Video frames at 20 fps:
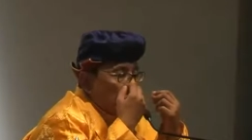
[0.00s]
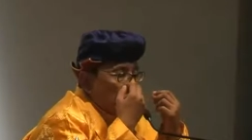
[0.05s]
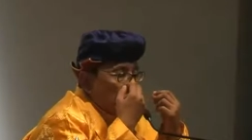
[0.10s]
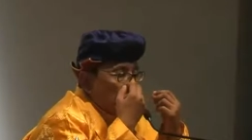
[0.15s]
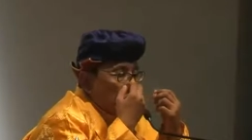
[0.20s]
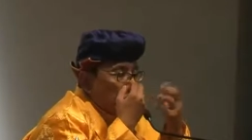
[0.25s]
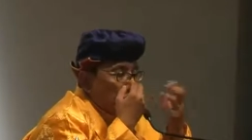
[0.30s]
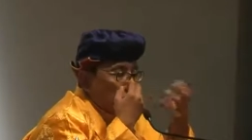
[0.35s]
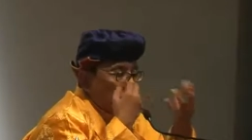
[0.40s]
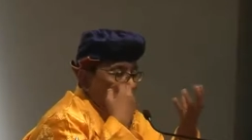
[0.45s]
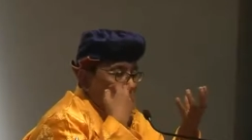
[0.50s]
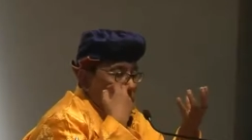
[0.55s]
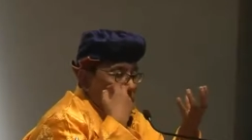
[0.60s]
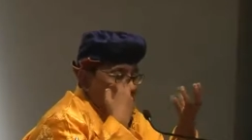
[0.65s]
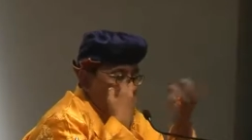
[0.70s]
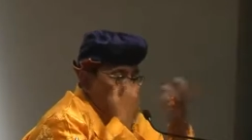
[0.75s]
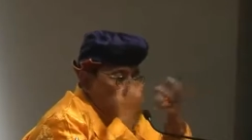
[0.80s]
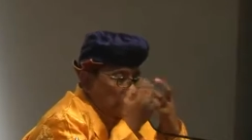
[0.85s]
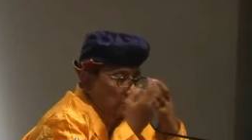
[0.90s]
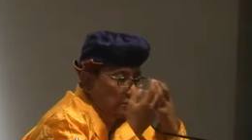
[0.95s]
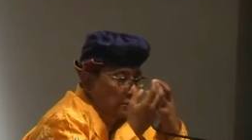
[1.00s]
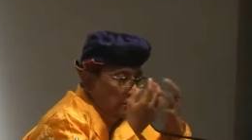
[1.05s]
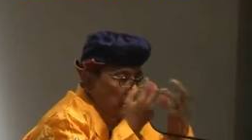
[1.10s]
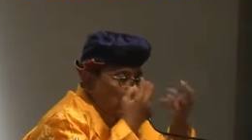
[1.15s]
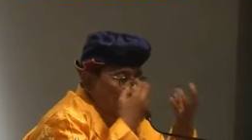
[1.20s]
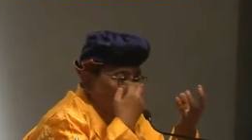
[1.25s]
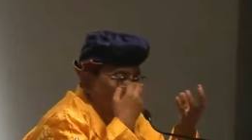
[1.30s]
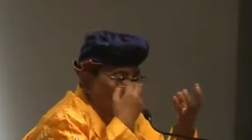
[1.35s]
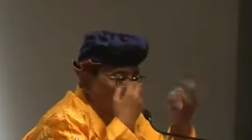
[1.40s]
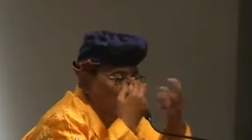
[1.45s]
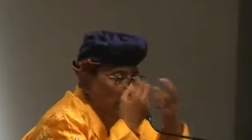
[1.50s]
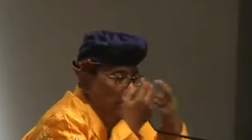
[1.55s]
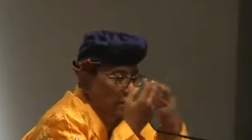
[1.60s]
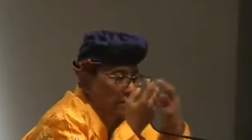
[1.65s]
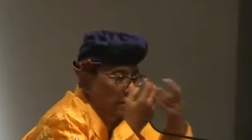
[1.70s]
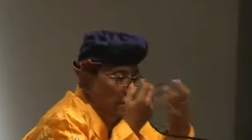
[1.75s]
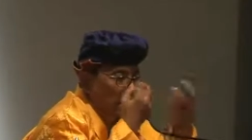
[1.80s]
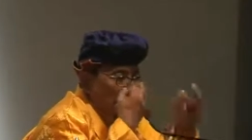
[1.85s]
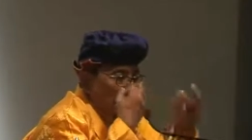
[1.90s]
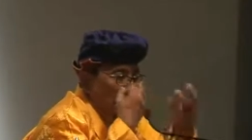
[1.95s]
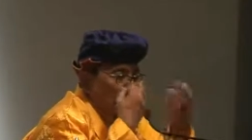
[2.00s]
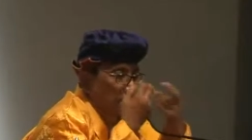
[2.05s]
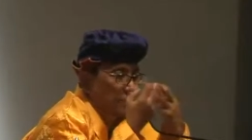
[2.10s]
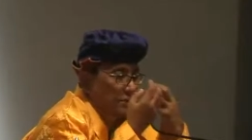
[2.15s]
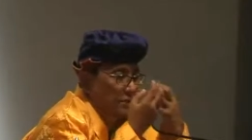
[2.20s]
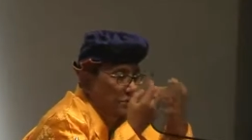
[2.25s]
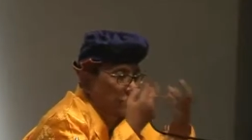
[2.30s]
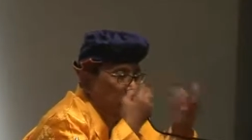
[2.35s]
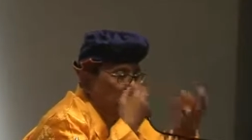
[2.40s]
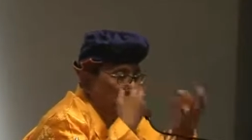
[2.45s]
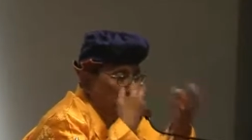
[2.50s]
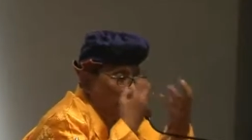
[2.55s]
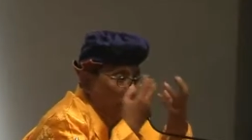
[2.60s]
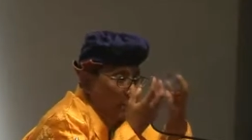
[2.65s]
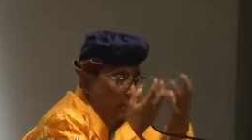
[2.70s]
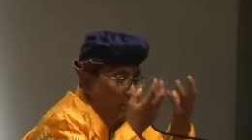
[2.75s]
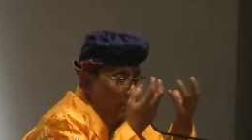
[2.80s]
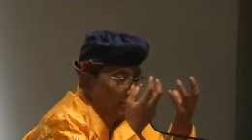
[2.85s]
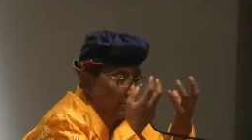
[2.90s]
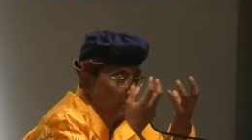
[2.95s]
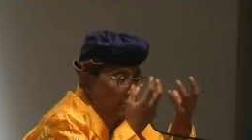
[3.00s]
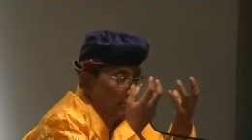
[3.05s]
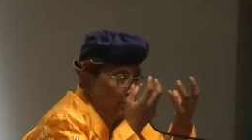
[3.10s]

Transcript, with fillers: So this when it comes this way,